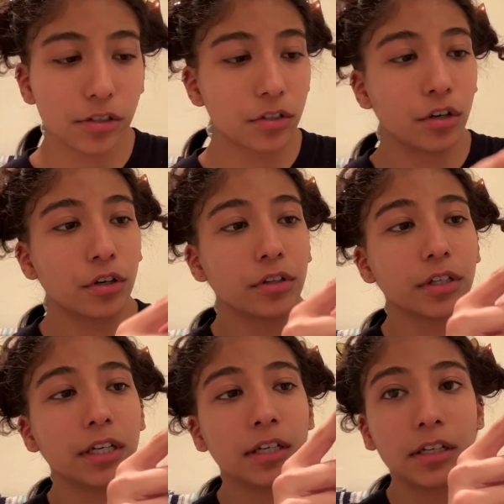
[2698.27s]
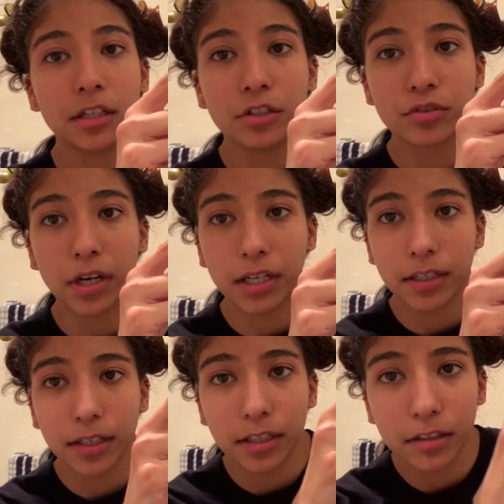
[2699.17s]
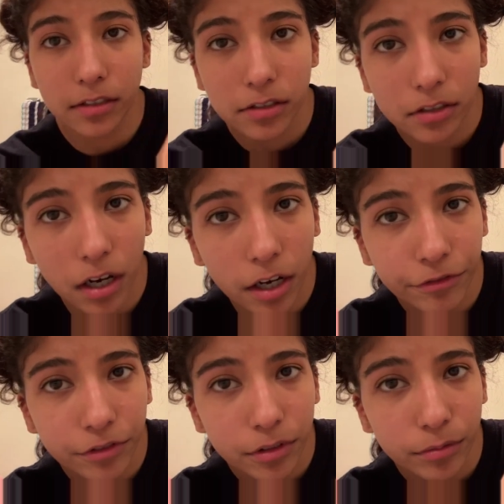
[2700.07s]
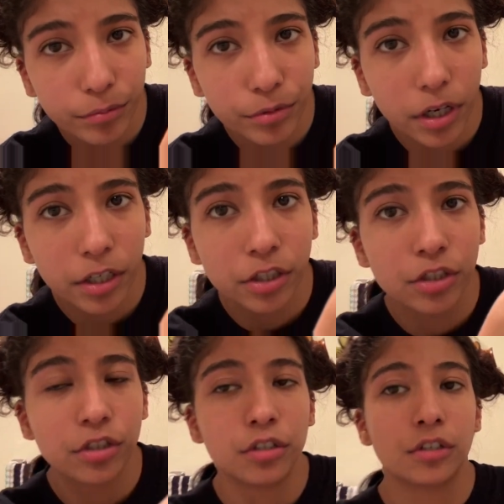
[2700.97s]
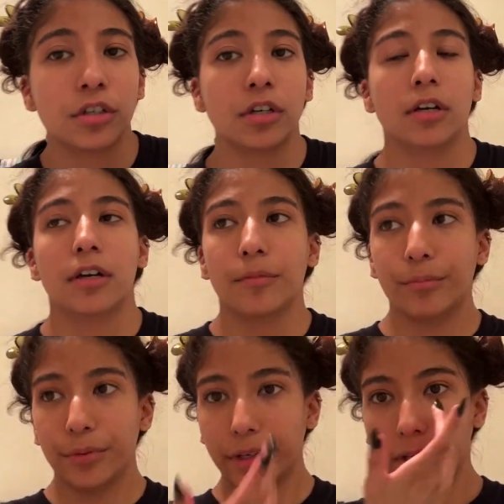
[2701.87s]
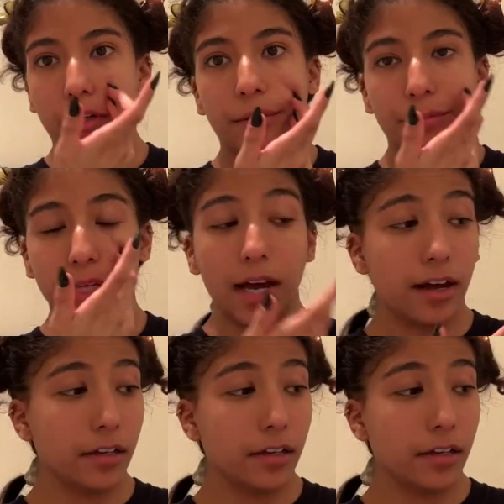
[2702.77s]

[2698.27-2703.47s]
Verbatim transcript: is curly, try to get the soft brush. But um, yeah,